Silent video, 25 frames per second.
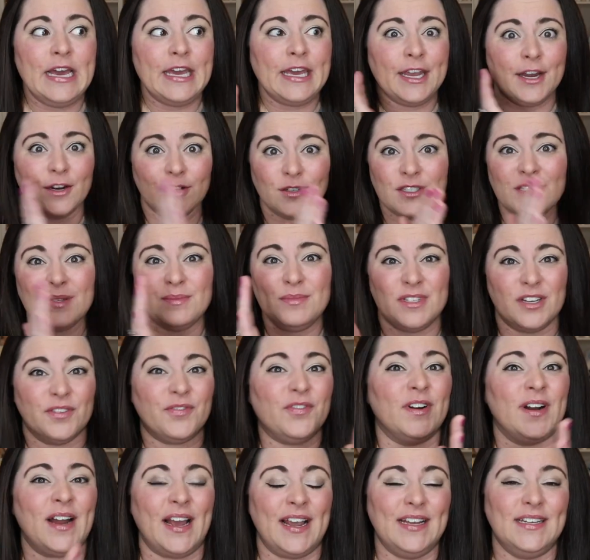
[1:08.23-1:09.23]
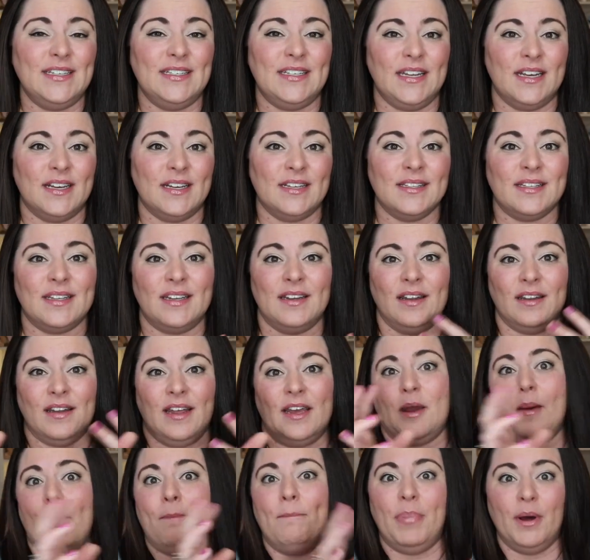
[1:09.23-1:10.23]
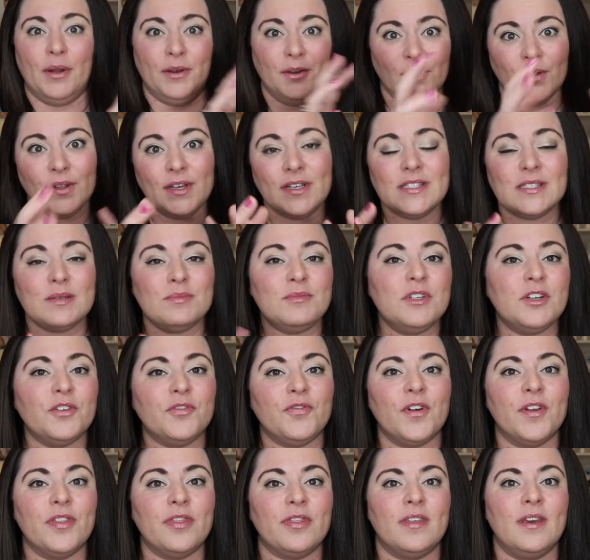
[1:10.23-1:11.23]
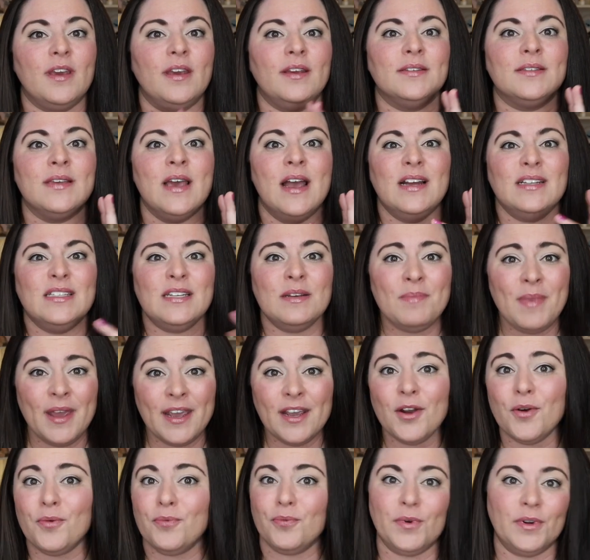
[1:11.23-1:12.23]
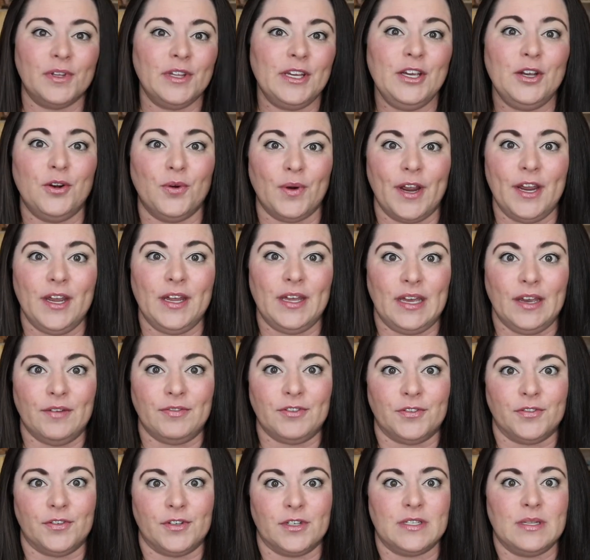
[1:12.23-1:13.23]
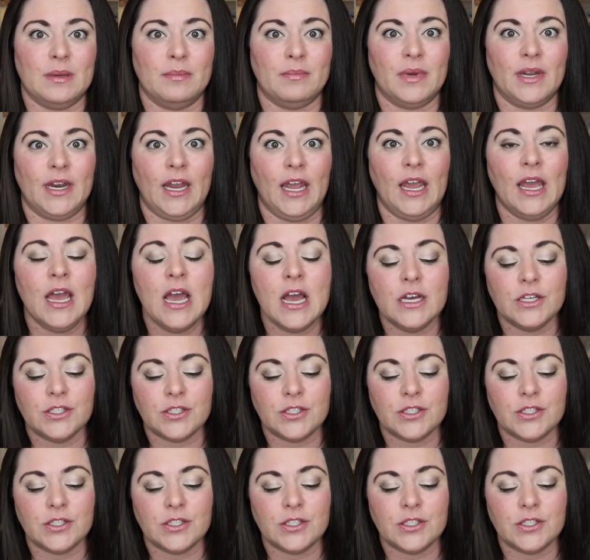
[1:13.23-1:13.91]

here's some different ideas, and like bundling some different things to make a really great gift for somebody.